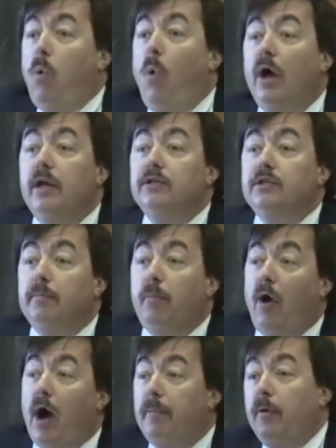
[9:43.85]
What is the
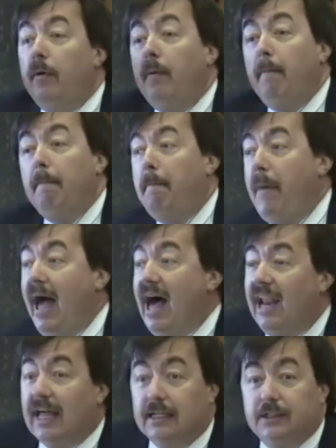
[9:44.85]
proper
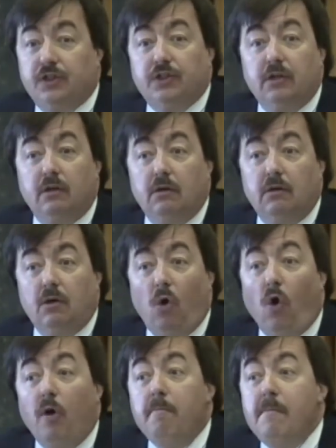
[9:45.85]
balance
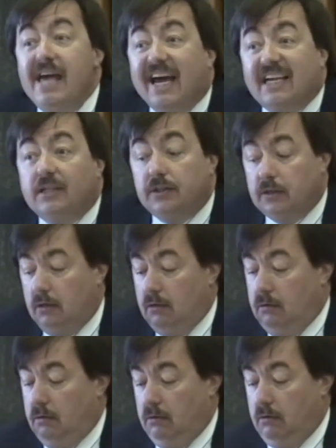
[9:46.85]
or mix?